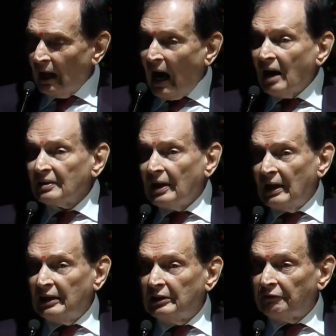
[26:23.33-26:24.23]
Are
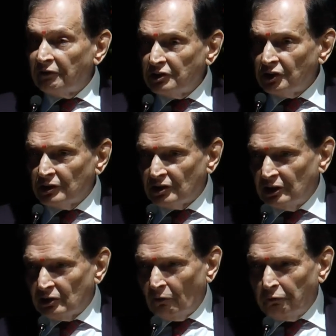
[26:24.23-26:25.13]
there any
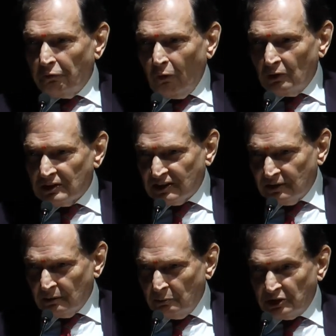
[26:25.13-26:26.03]
deficiencies or faults
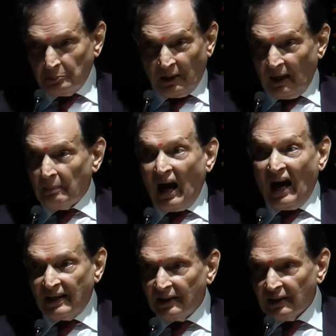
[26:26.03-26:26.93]
which become
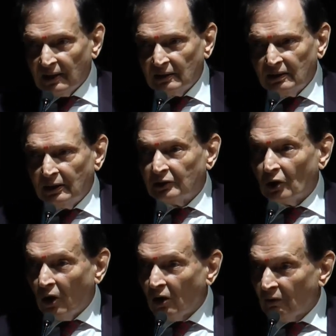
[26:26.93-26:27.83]
unethical in
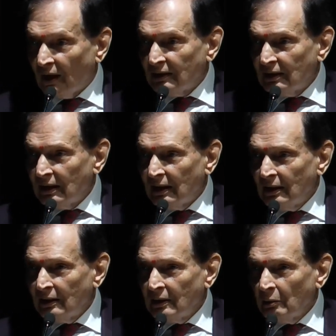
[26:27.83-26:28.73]
the long run
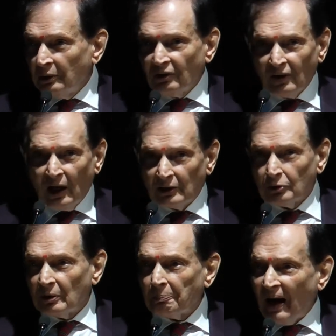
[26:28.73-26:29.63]
with
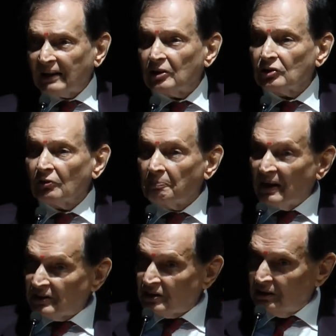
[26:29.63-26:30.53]
regard to the practice of
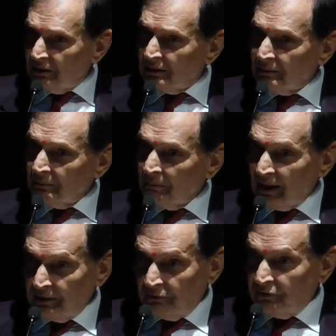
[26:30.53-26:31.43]
medicine
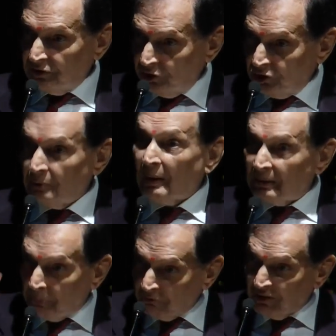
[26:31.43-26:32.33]
by the physician, by
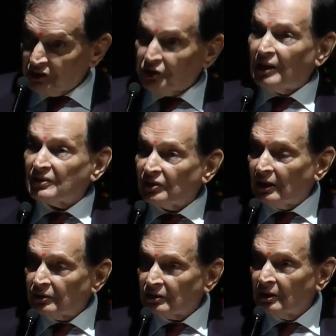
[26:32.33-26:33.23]
the profession as
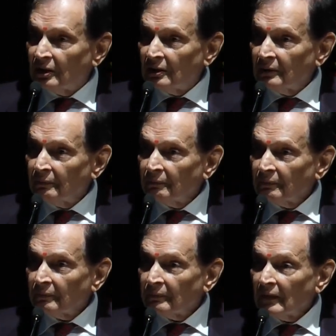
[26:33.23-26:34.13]
such?
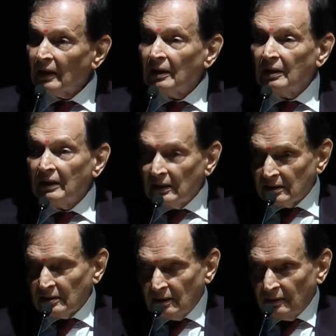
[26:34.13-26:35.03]
Yes.
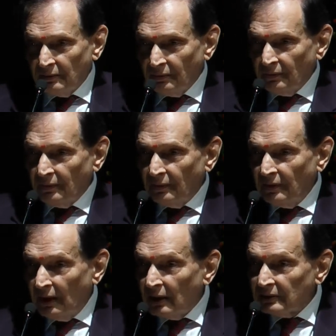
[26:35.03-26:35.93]

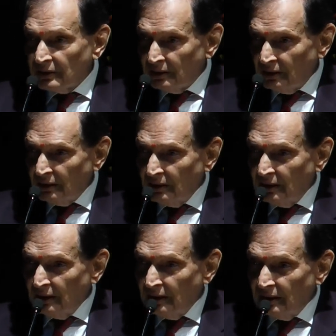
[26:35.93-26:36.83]
The answer,
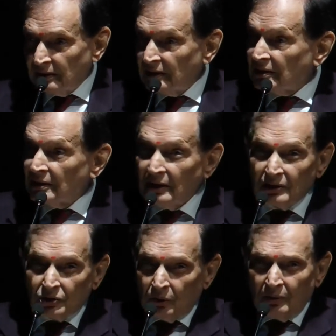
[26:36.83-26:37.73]
it is
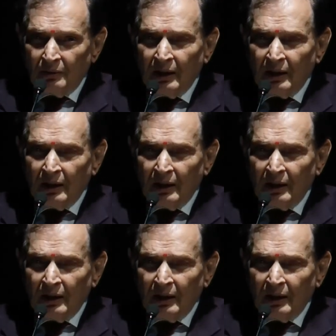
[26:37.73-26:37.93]
indeed so.